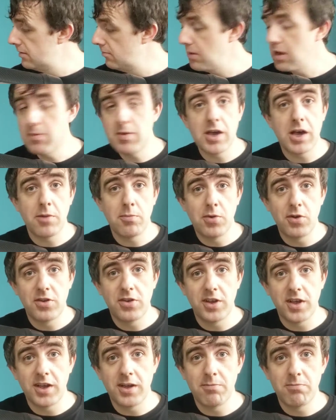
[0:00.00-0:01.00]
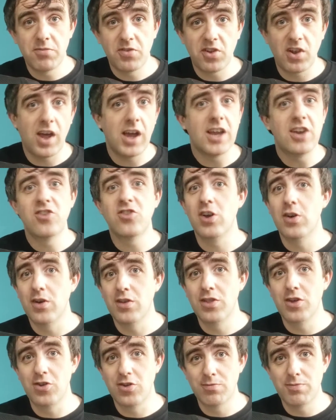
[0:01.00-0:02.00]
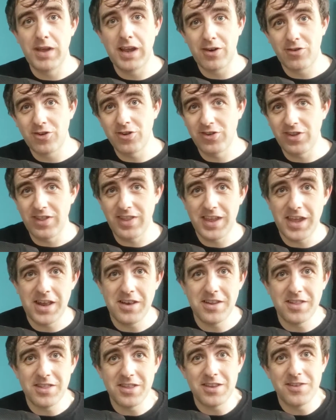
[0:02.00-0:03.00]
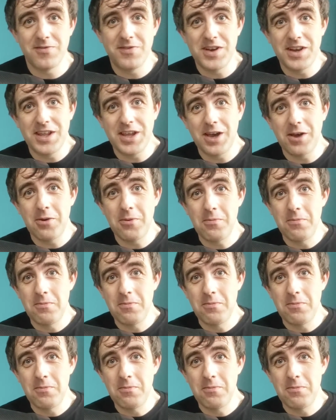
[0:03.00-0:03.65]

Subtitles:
Maybe I'll put a slideshow of those pictures at the end of this video.